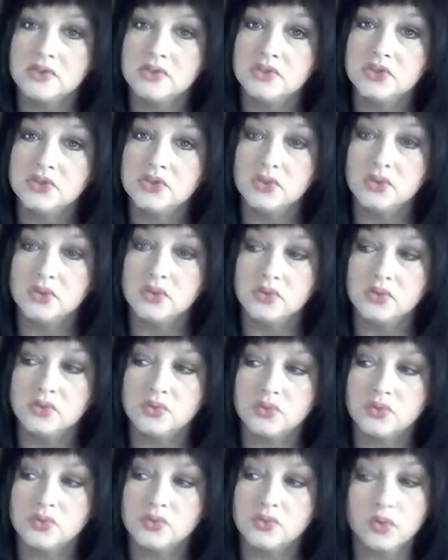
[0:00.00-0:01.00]
to
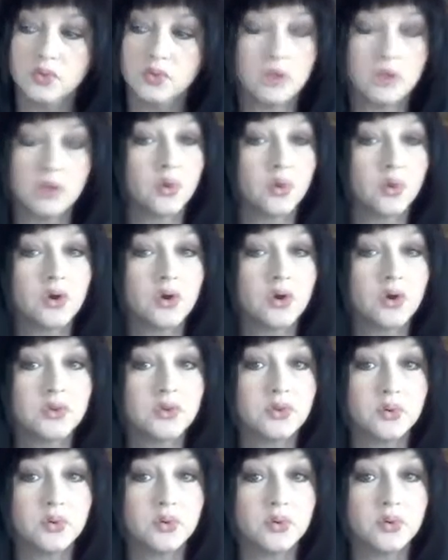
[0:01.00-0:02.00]
really work
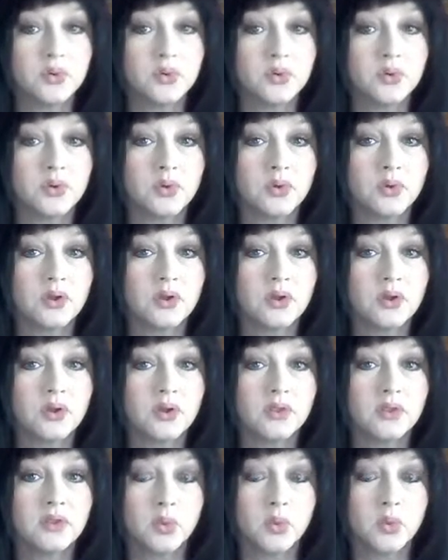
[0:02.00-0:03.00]
through
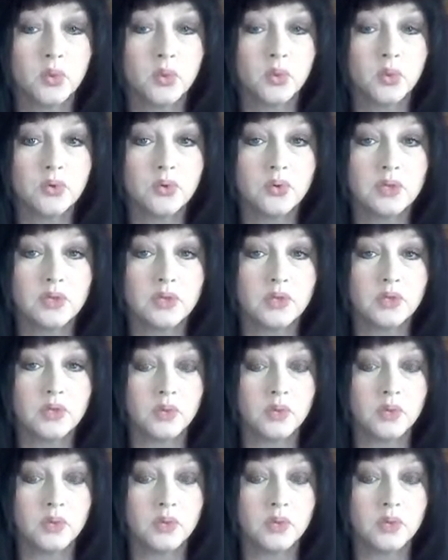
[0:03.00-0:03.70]
their wounding?